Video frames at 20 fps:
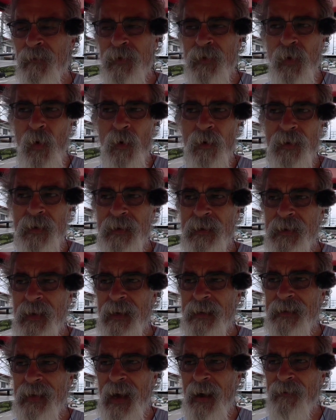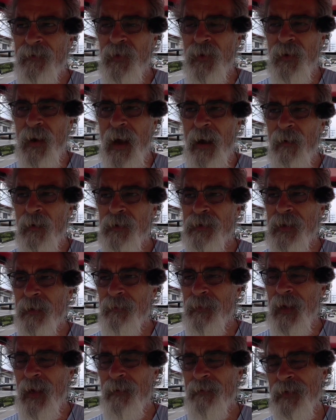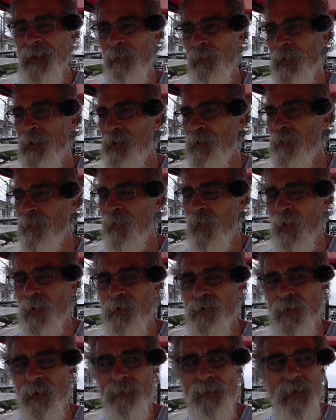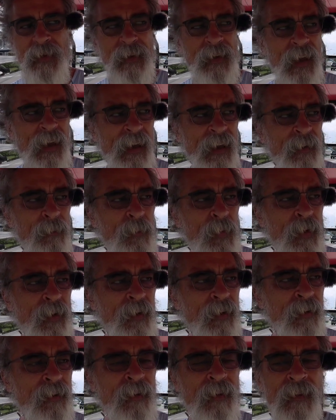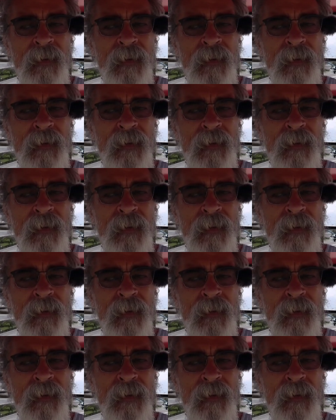Dorothy stays after an hour sometimes, then we do 4 trips a day up here,